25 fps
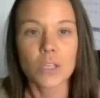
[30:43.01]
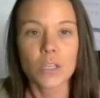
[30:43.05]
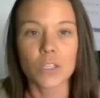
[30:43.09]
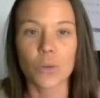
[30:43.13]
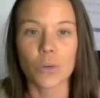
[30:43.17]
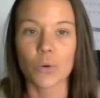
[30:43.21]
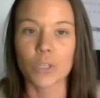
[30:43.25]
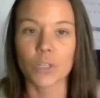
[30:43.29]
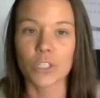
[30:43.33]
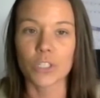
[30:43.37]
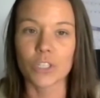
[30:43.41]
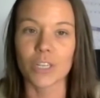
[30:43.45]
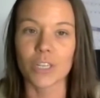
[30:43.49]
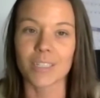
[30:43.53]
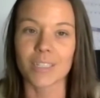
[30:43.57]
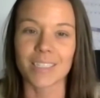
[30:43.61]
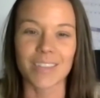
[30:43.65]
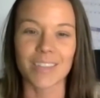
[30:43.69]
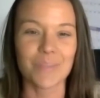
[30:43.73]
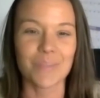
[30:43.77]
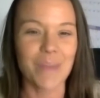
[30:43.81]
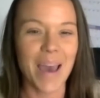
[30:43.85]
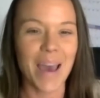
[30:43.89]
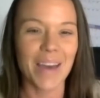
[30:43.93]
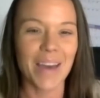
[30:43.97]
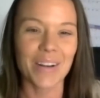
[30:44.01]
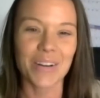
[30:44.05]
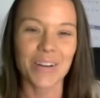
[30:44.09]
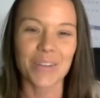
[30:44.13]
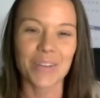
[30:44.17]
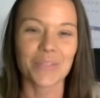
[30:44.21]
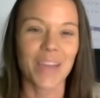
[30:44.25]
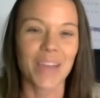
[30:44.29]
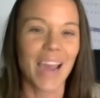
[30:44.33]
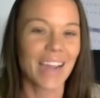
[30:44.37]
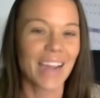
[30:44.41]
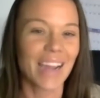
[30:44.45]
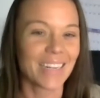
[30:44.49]
So it's just a
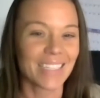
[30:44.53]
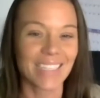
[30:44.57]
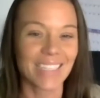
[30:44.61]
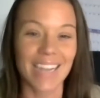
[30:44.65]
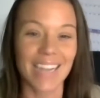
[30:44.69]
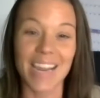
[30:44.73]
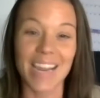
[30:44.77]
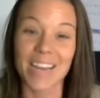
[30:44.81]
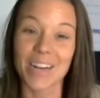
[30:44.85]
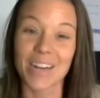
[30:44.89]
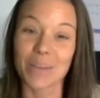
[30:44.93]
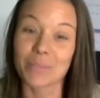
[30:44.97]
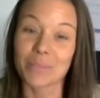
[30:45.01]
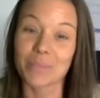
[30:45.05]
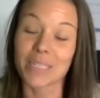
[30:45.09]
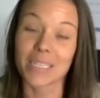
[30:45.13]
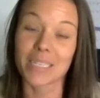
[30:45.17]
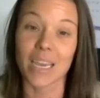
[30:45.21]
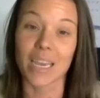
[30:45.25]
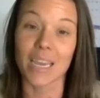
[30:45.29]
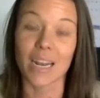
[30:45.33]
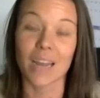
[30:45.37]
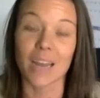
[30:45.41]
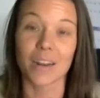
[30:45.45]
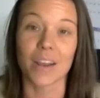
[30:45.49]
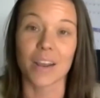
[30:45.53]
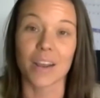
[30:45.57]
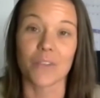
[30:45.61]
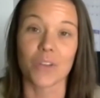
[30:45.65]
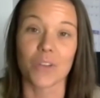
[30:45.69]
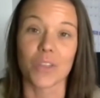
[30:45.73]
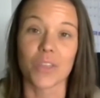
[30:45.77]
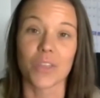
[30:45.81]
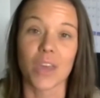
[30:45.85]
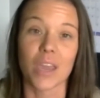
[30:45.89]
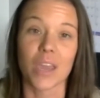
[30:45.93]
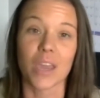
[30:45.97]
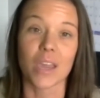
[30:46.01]
matter of kind of staying up to date on
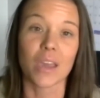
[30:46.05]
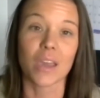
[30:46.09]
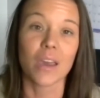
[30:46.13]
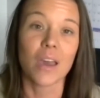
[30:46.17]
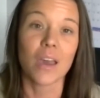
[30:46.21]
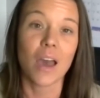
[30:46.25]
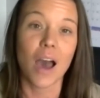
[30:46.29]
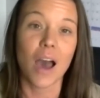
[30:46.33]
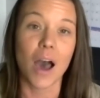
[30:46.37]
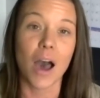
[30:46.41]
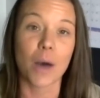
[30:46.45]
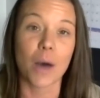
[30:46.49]
everything.